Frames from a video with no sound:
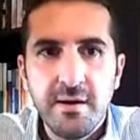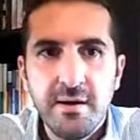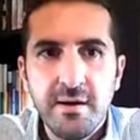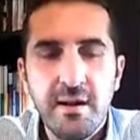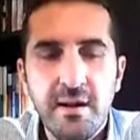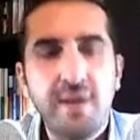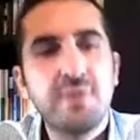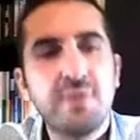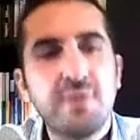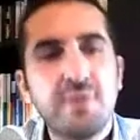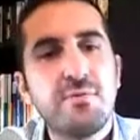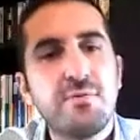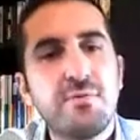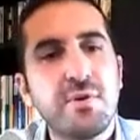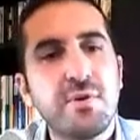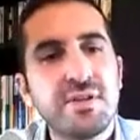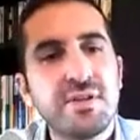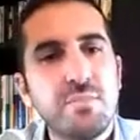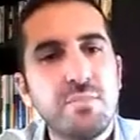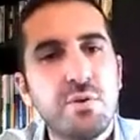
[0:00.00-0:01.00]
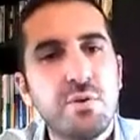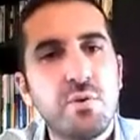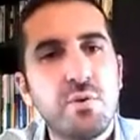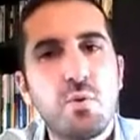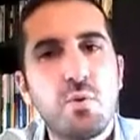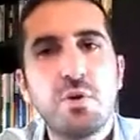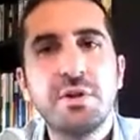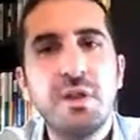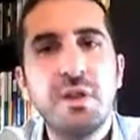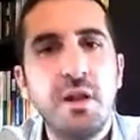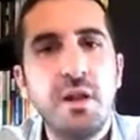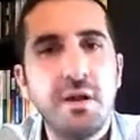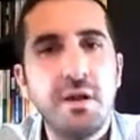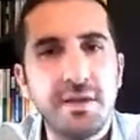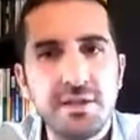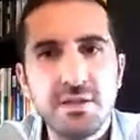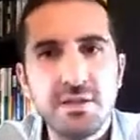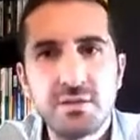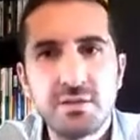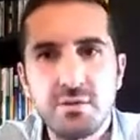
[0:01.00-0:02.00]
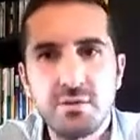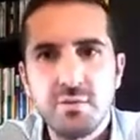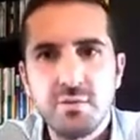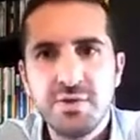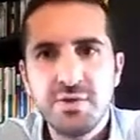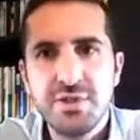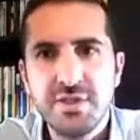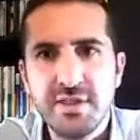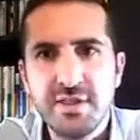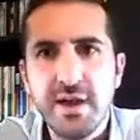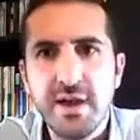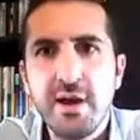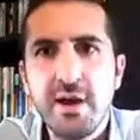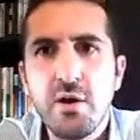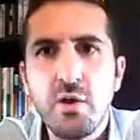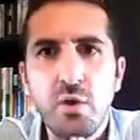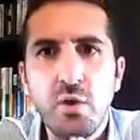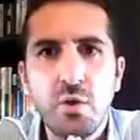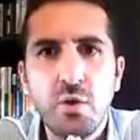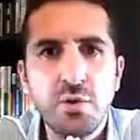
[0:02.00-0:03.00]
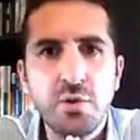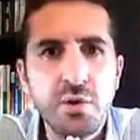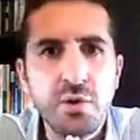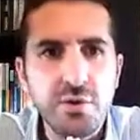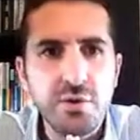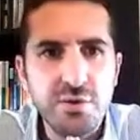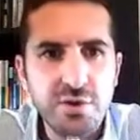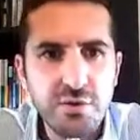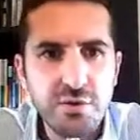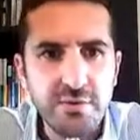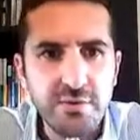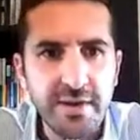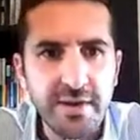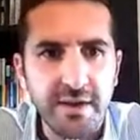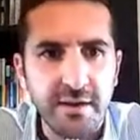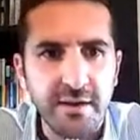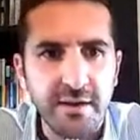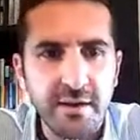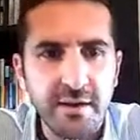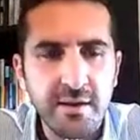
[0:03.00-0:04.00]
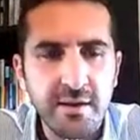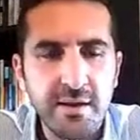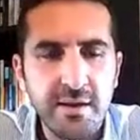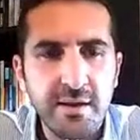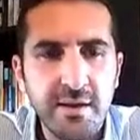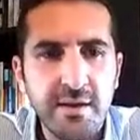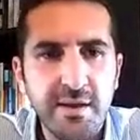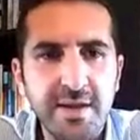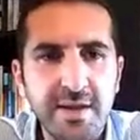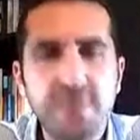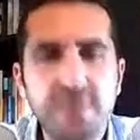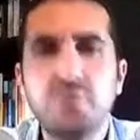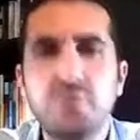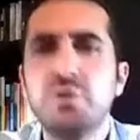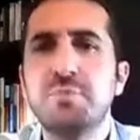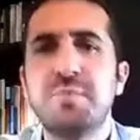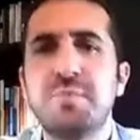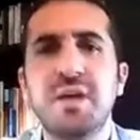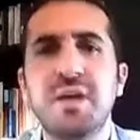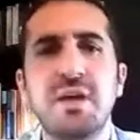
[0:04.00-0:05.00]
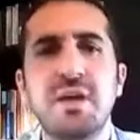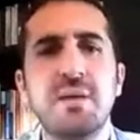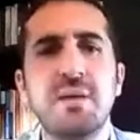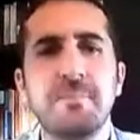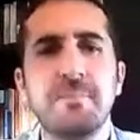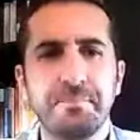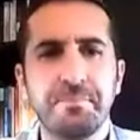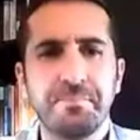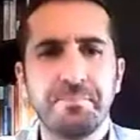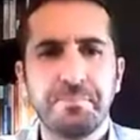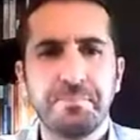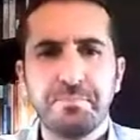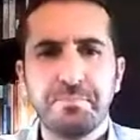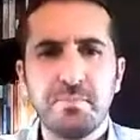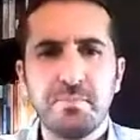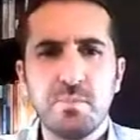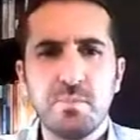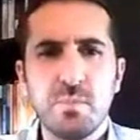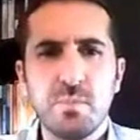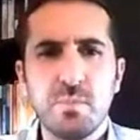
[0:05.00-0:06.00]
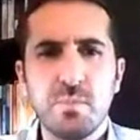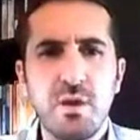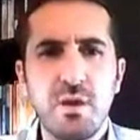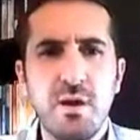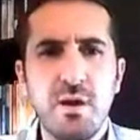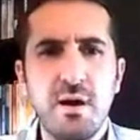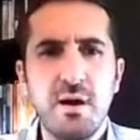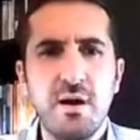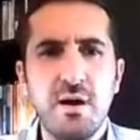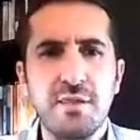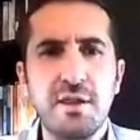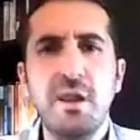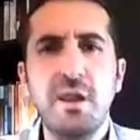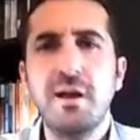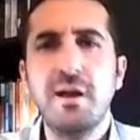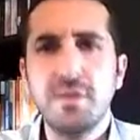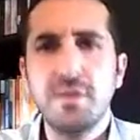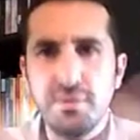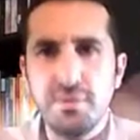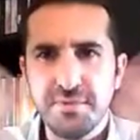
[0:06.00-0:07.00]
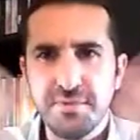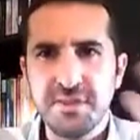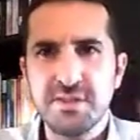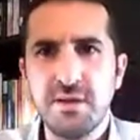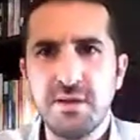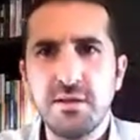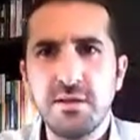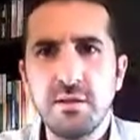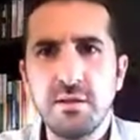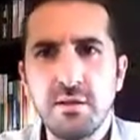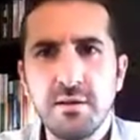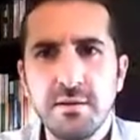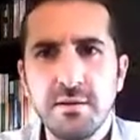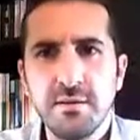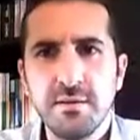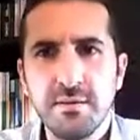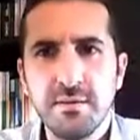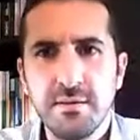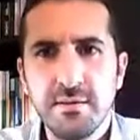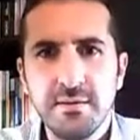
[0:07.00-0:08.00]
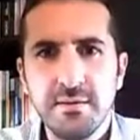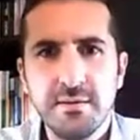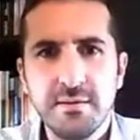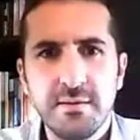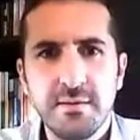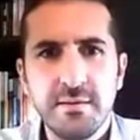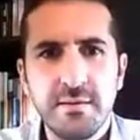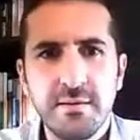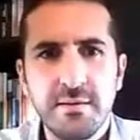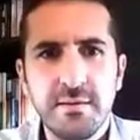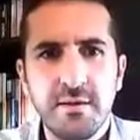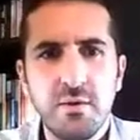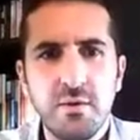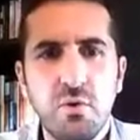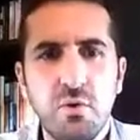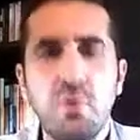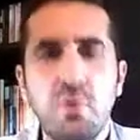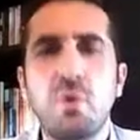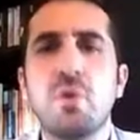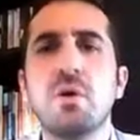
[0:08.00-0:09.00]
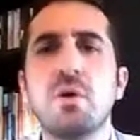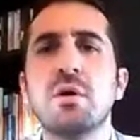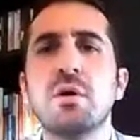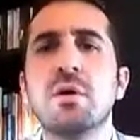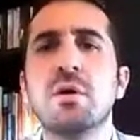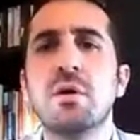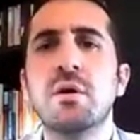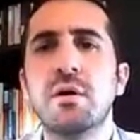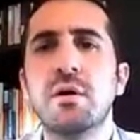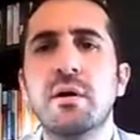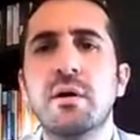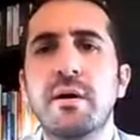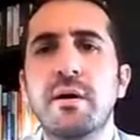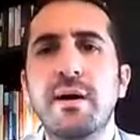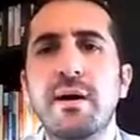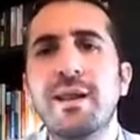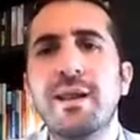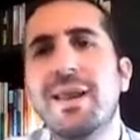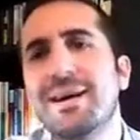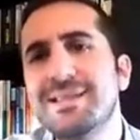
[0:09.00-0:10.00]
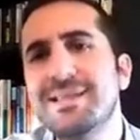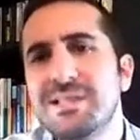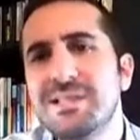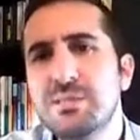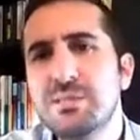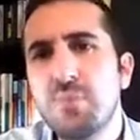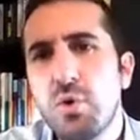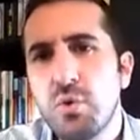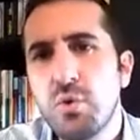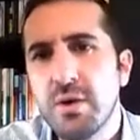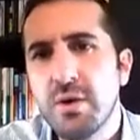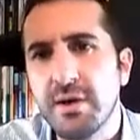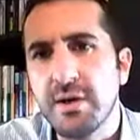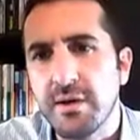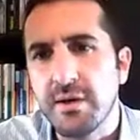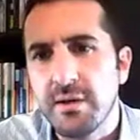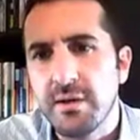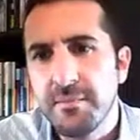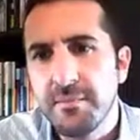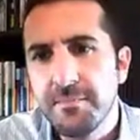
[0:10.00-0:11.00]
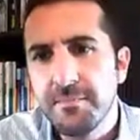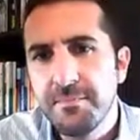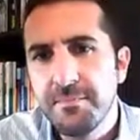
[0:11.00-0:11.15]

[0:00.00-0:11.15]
Like, for example, the word light, which is there on your screen. It could be the light of the sun or a light smoker.